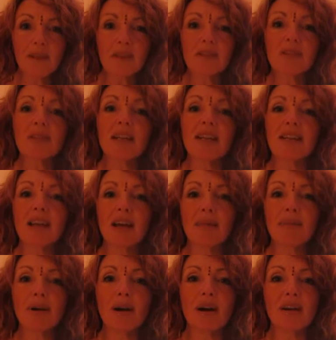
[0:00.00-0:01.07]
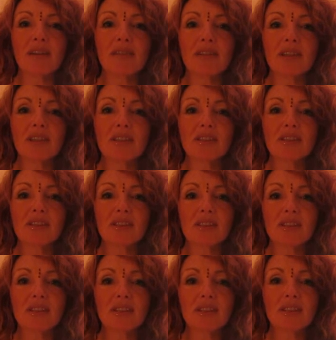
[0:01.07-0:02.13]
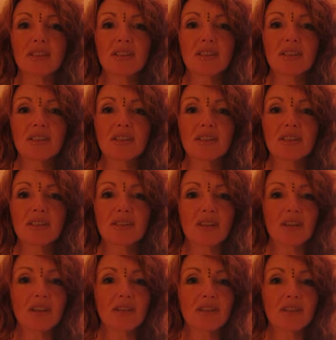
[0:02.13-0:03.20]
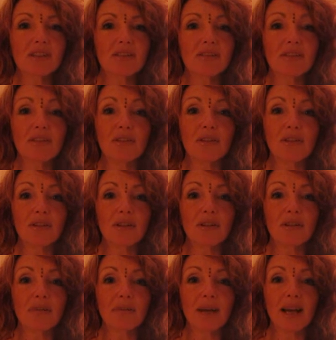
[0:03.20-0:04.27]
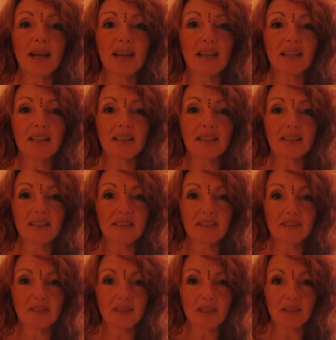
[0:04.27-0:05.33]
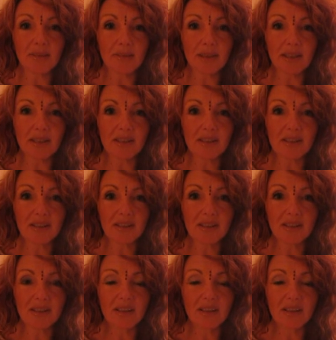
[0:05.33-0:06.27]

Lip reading: to let that part of us just fall back into the abyss.